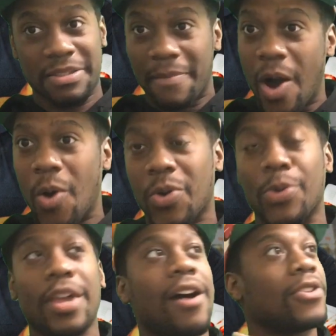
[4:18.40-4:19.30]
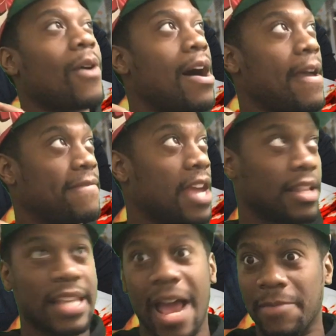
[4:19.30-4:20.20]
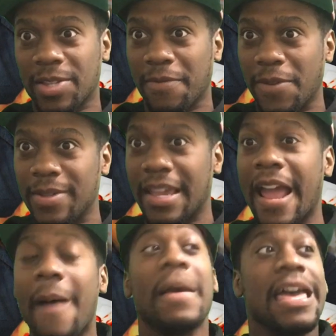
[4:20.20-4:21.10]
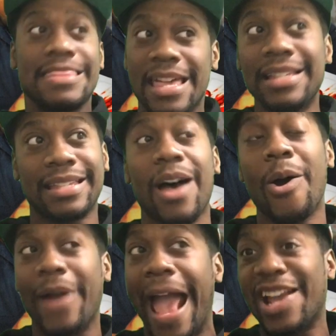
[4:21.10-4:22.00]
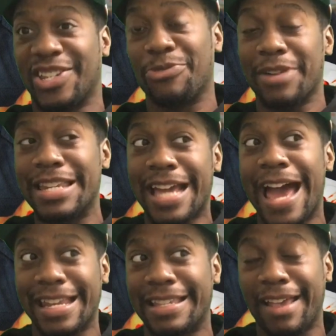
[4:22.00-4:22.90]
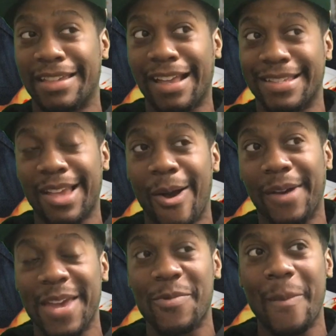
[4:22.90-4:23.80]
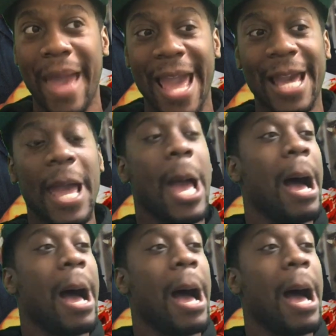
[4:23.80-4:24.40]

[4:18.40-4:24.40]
mogul, y'all know I have done timeless reviews of him. This song actually really kind of sounds like a song he will make.